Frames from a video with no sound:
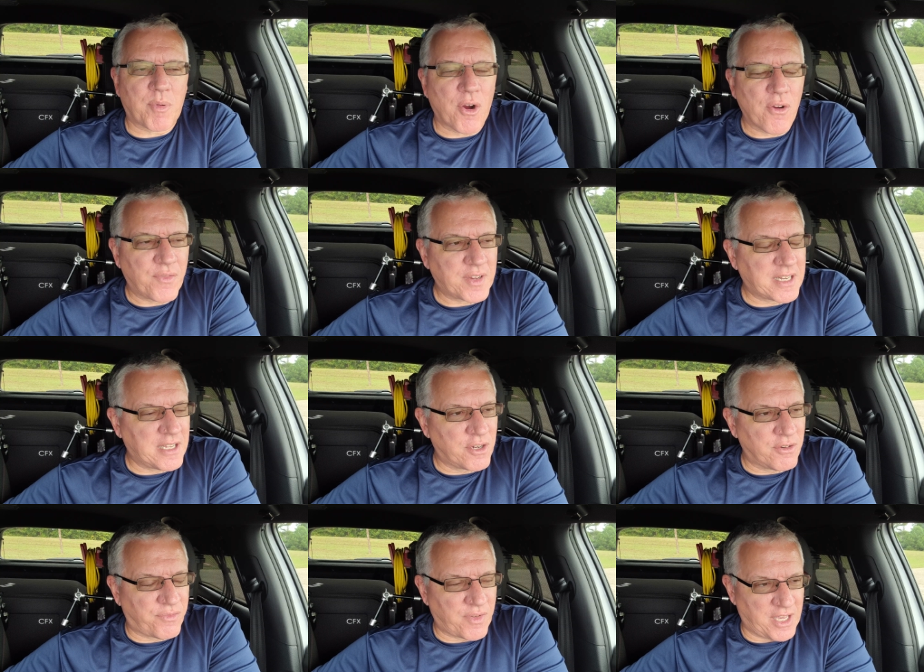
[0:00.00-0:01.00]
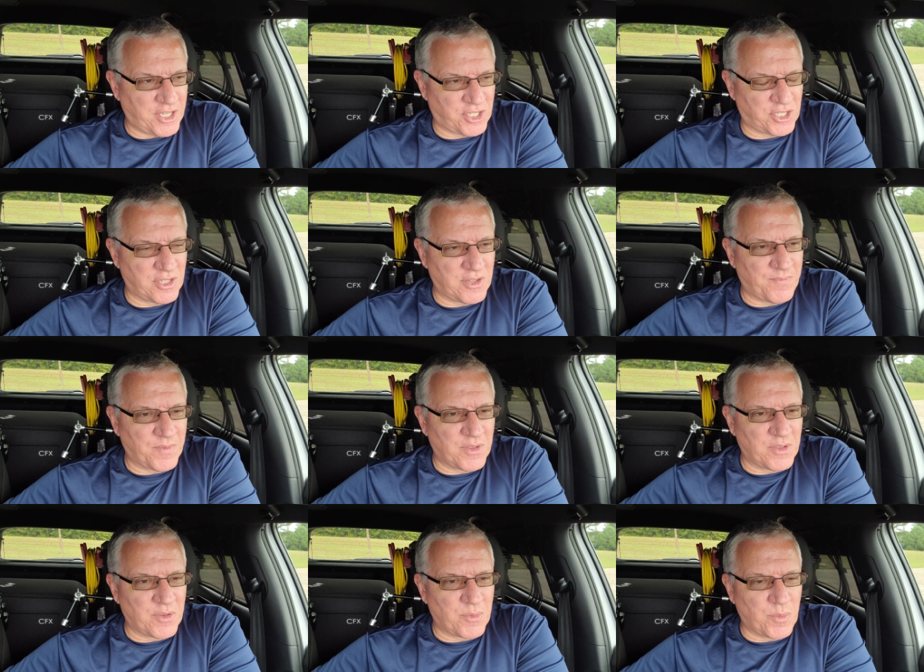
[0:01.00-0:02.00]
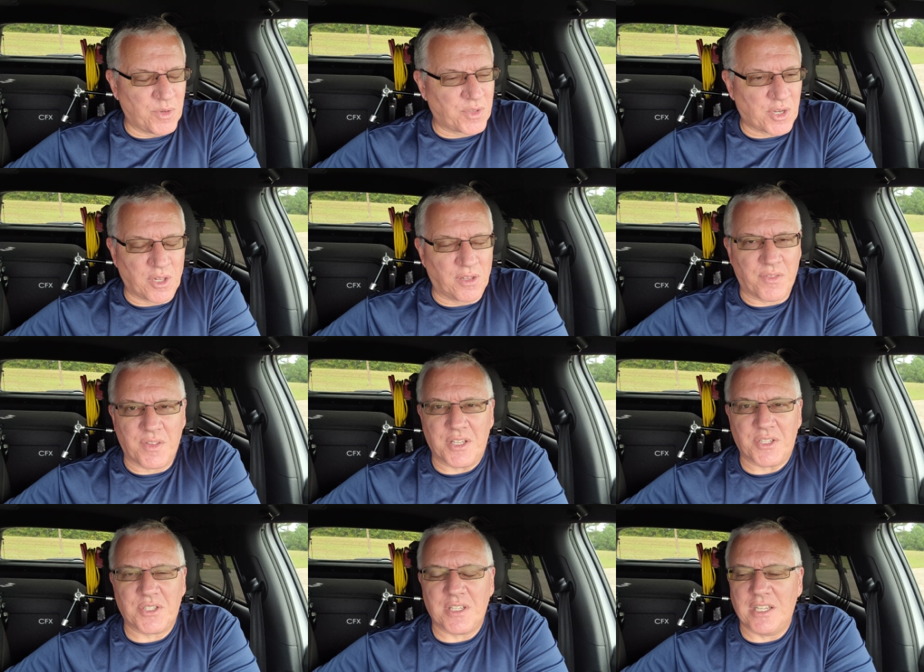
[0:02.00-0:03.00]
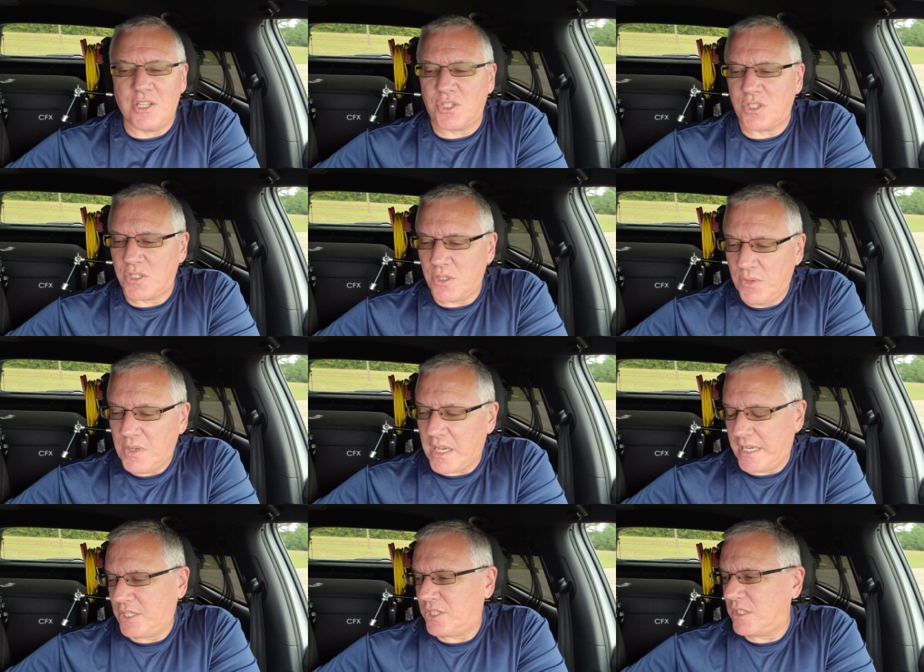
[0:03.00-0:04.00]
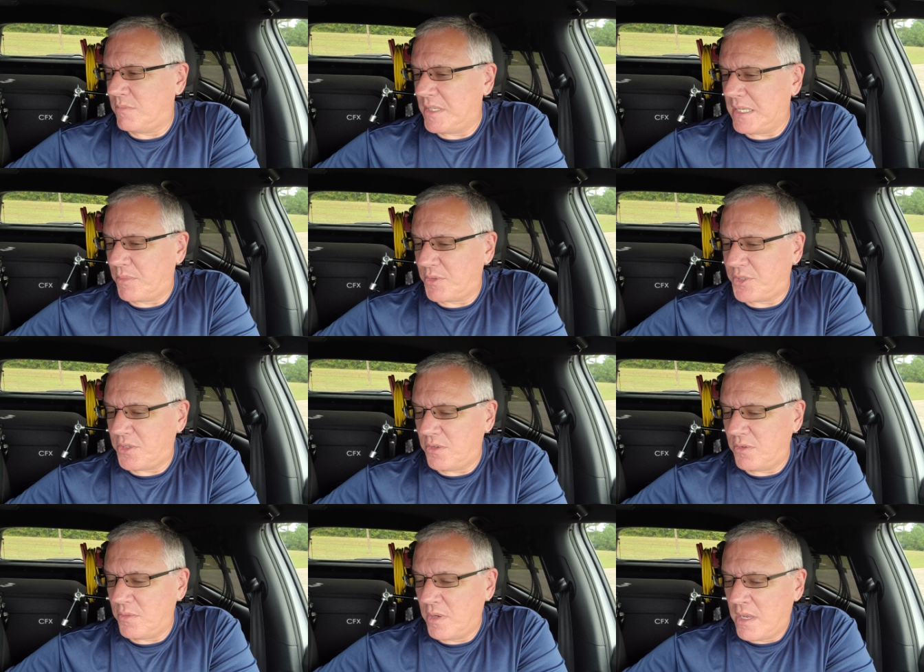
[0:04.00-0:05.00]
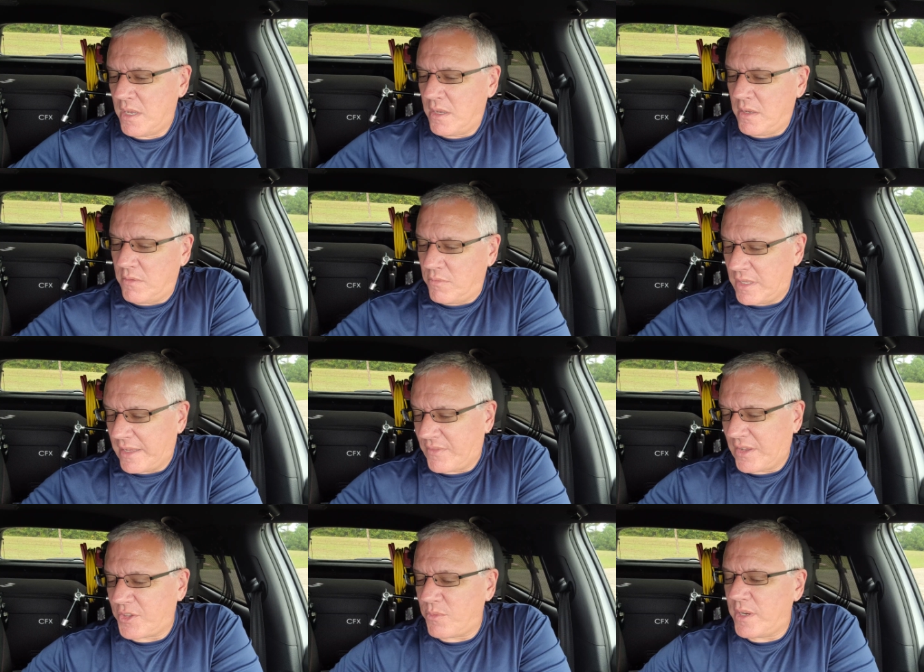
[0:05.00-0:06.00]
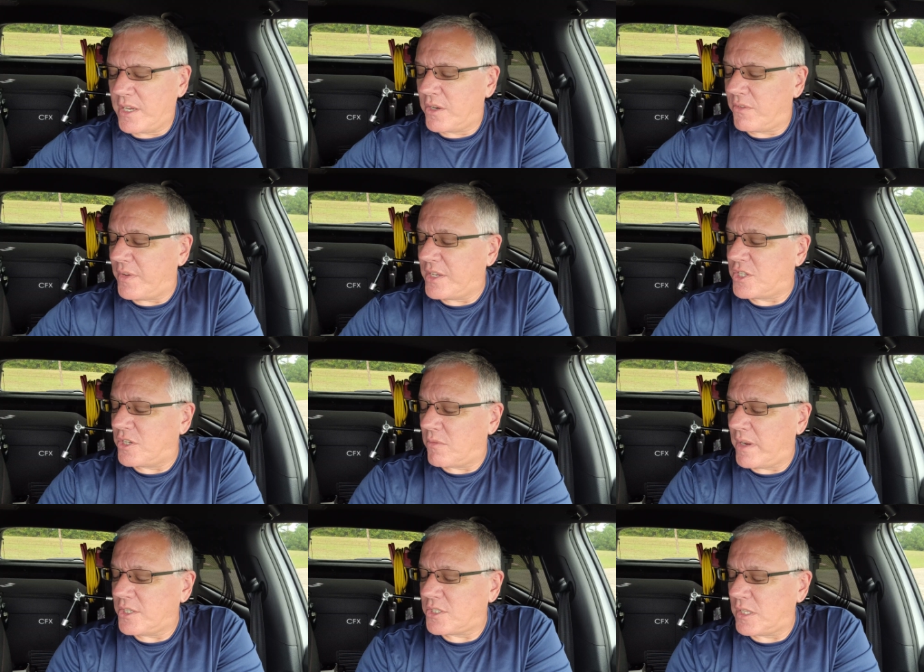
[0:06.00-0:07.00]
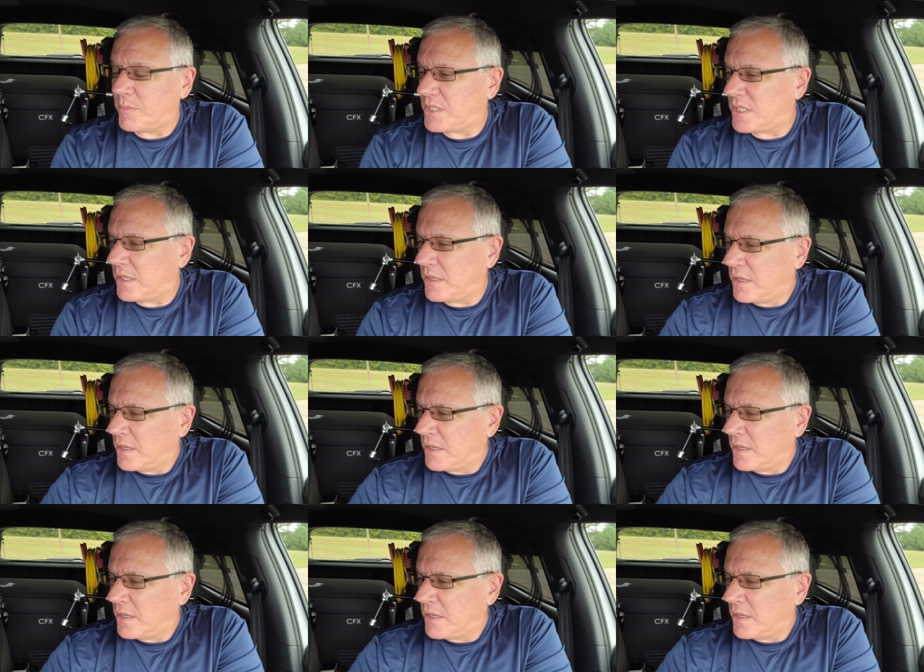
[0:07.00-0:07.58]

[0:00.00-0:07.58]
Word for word: perfect interface with all of this. It is so nice to be able to, well, I've got the rig interface here, right? So let me see,